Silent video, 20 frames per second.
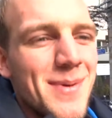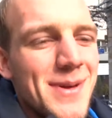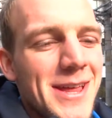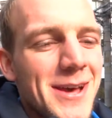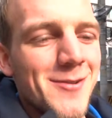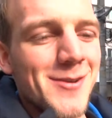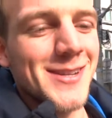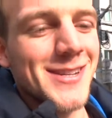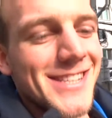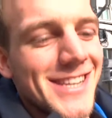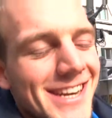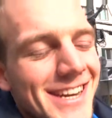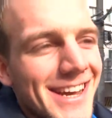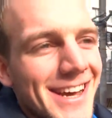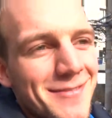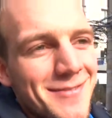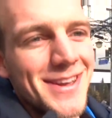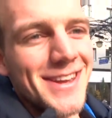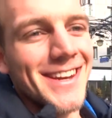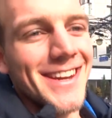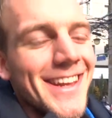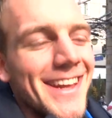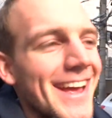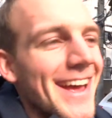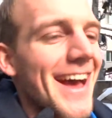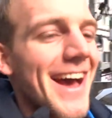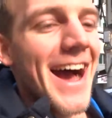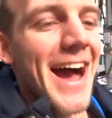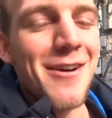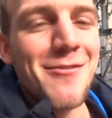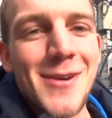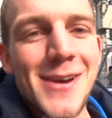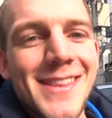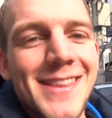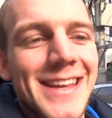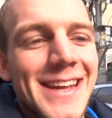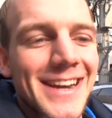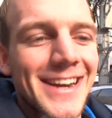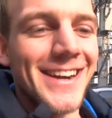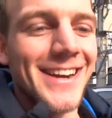but that was, I mean, I went
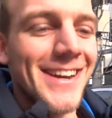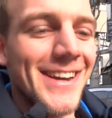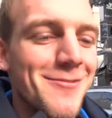there,